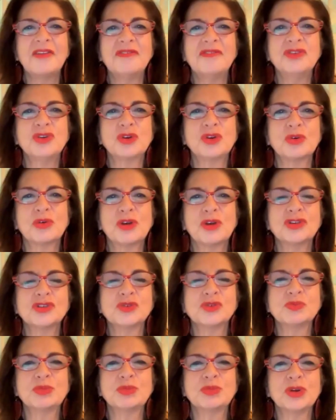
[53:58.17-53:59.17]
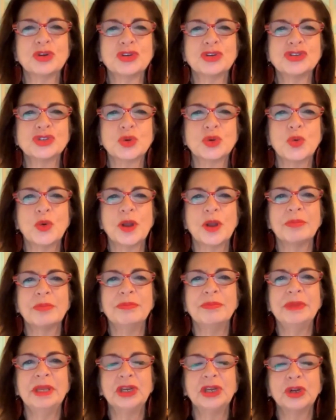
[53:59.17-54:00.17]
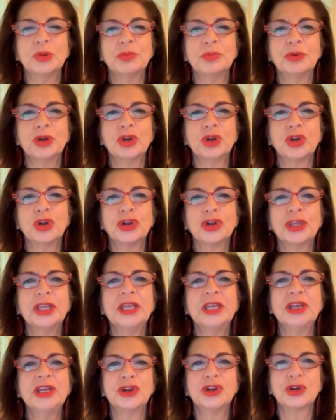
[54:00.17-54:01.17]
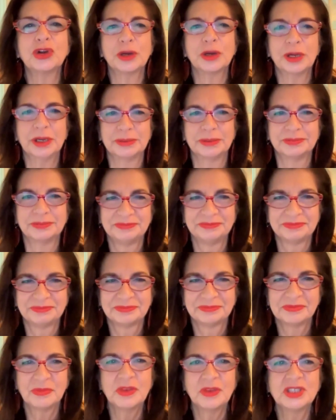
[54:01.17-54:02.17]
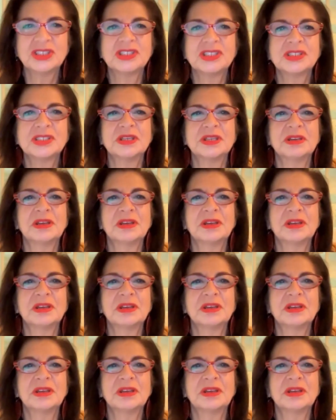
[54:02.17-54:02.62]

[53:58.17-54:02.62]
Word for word: euros per square meter per year which is